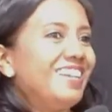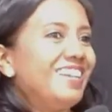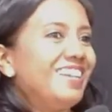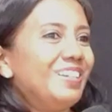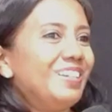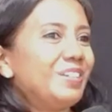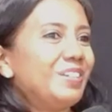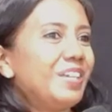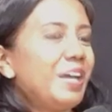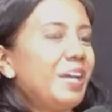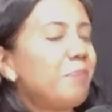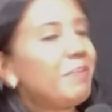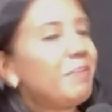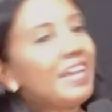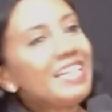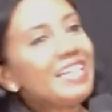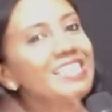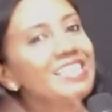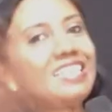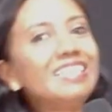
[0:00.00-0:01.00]
Okay,
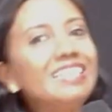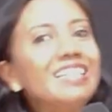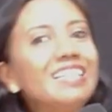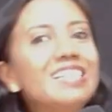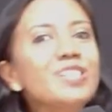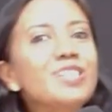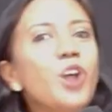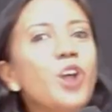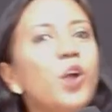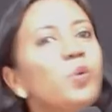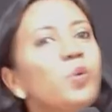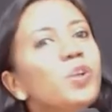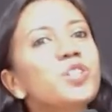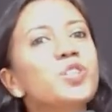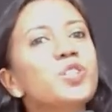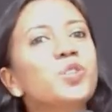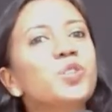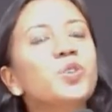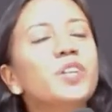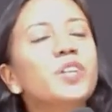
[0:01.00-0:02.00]
amazing things God wants
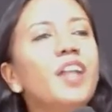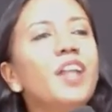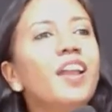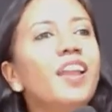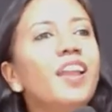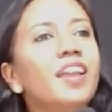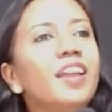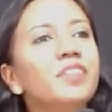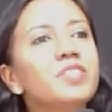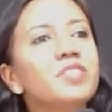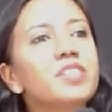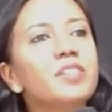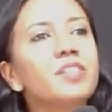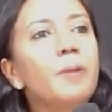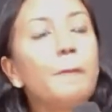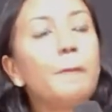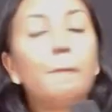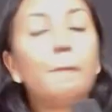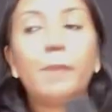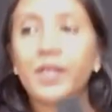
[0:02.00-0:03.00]
to do in our lives.
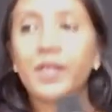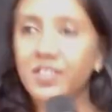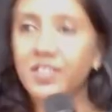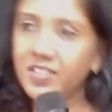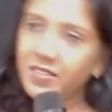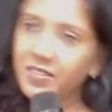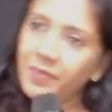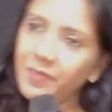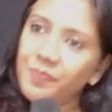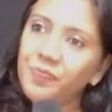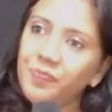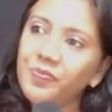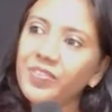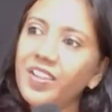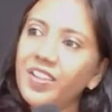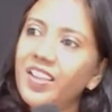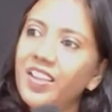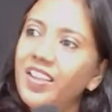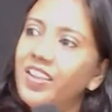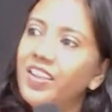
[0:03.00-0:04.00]
But
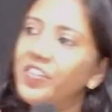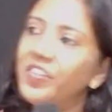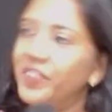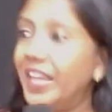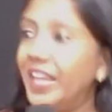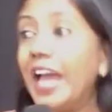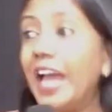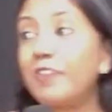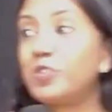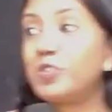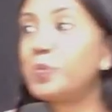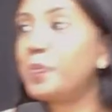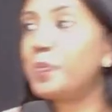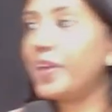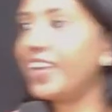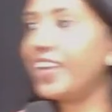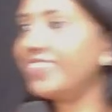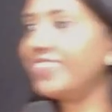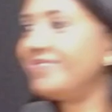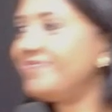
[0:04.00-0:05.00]
we have to
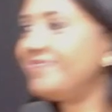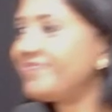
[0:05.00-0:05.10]
pray.